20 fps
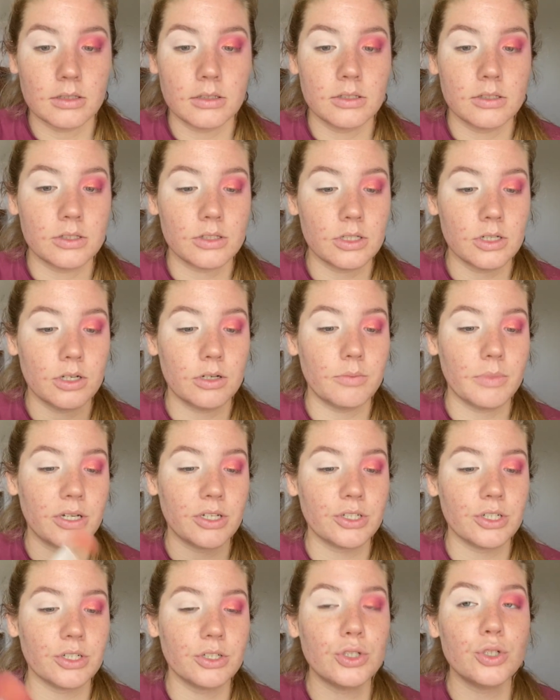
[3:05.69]
So make
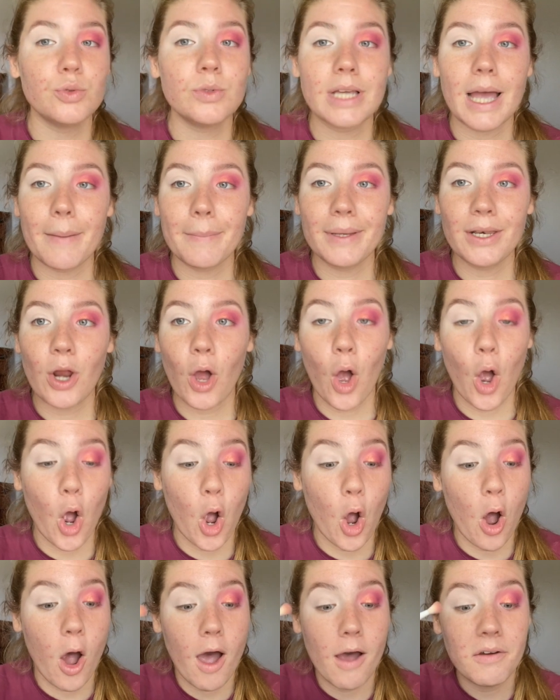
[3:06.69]
sure to tap it
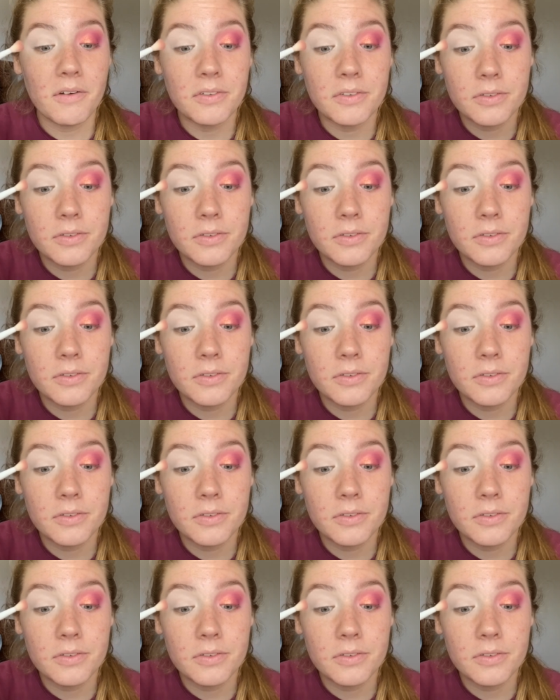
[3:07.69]
off.